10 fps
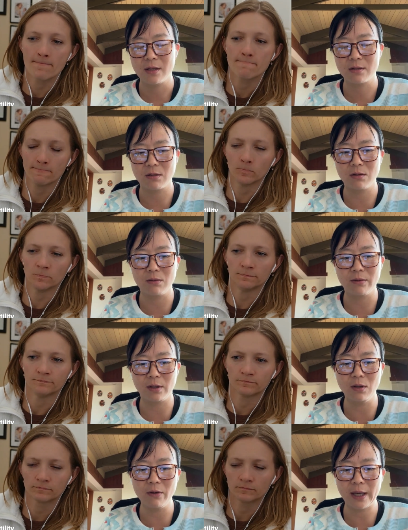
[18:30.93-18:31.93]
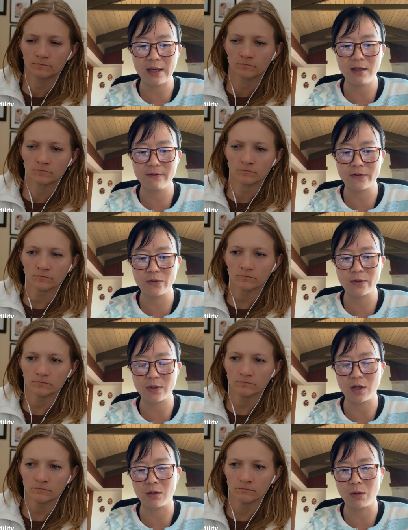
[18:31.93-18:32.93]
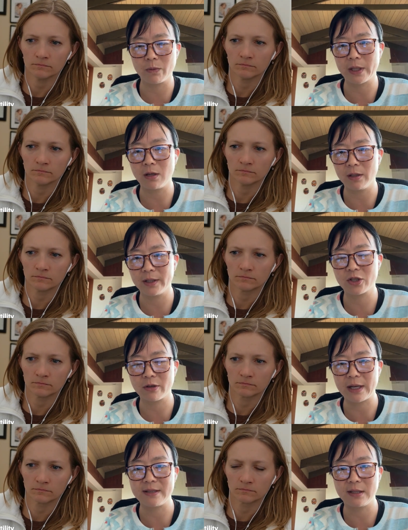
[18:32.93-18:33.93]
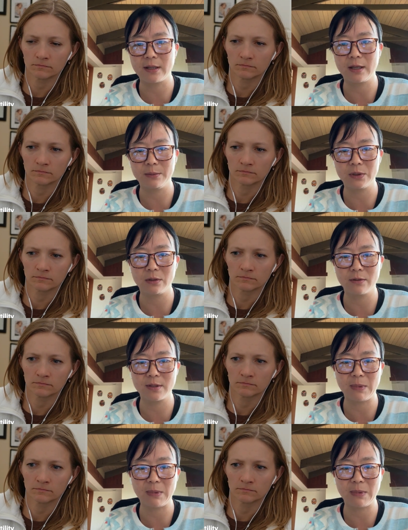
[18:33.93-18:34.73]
Speaker 1: So the low-hanging fruits are what we call it transient chemicals,